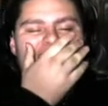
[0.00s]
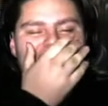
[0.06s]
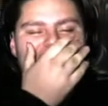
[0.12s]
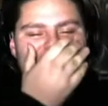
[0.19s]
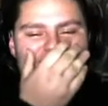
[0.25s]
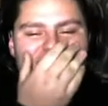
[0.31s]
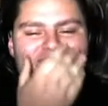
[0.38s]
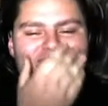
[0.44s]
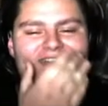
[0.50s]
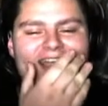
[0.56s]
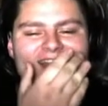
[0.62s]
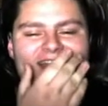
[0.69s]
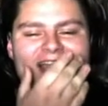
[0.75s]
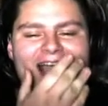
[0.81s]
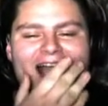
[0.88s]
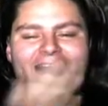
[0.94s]
at the
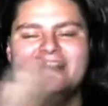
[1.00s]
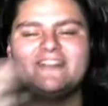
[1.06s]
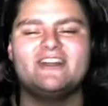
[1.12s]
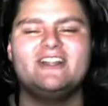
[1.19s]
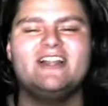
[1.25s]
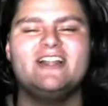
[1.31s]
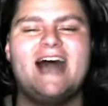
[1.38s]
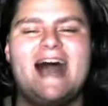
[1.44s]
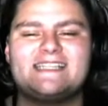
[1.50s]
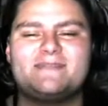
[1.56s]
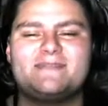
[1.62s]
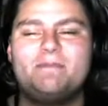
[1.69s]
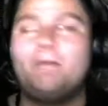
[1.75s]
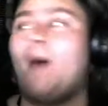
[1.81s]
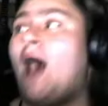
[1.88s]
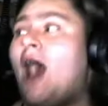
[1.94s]
very end, the last
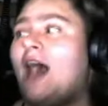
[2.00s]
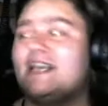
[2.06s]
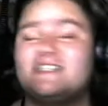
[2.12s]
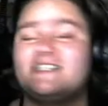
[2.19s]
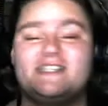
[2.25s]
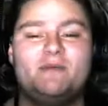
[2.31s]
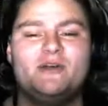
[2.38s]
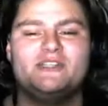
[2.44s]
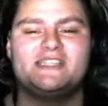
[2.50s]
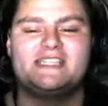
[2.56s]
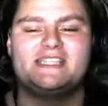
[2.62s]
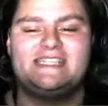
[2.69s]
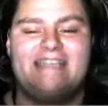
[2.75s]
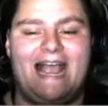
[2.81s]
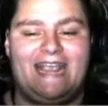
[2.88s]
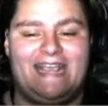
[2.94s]
possible
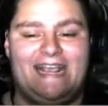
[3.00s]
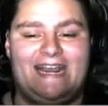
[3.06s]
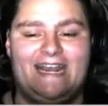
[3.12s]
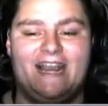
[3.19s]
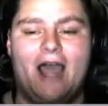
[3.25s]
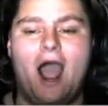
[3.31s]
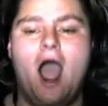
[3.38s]
second.